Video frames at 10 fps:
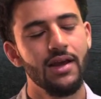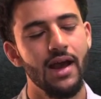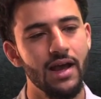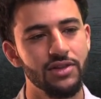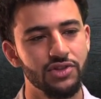
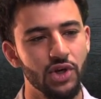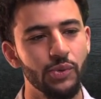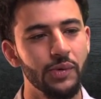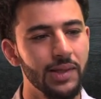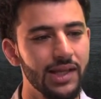And so
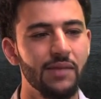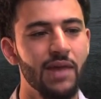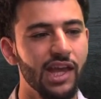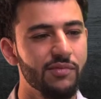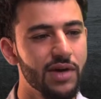we really didn't
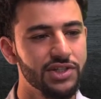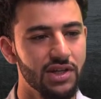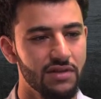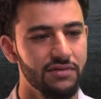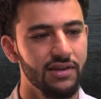make much
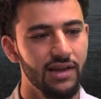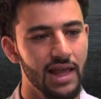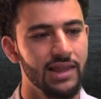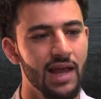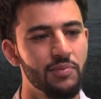of it
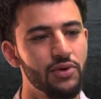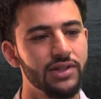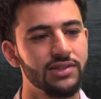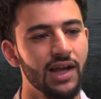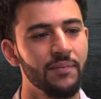at that point
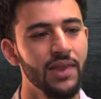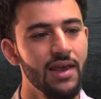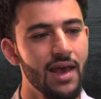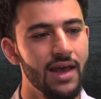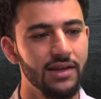in time.
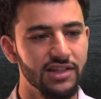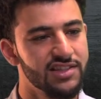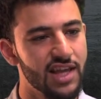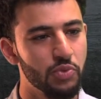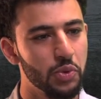And
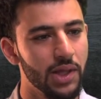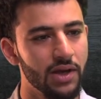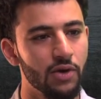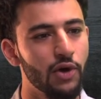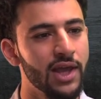instead, we were
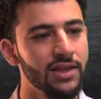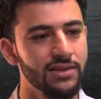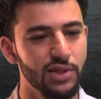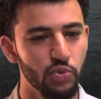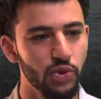like, all right,
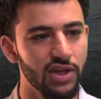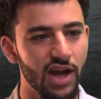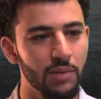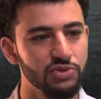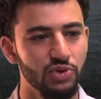did we
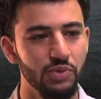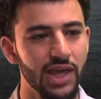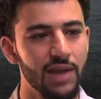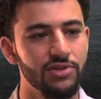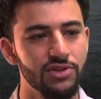accomplish what we
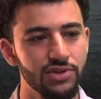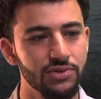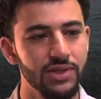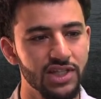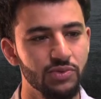came to
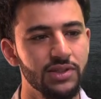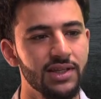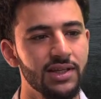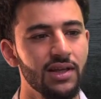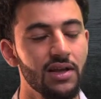do? Yes, we
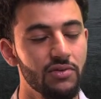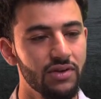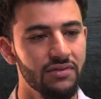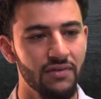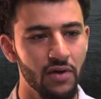did. We
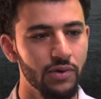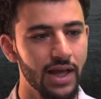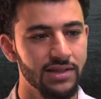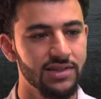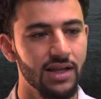felt we
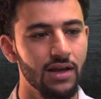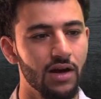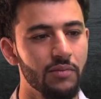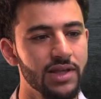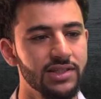had sent
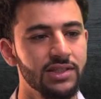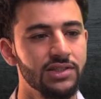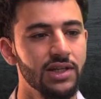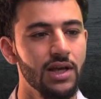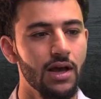our
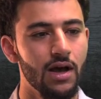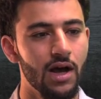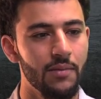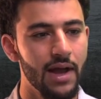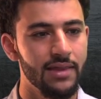message.
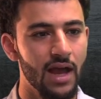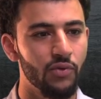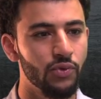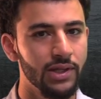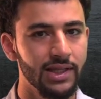And that
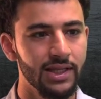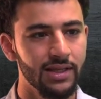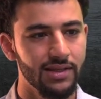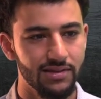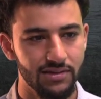
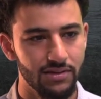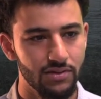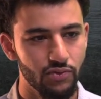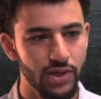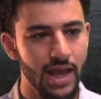really,
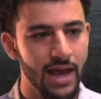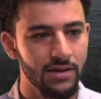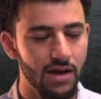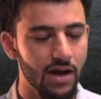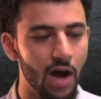we
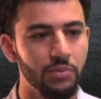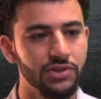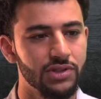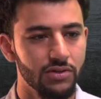had accomplished.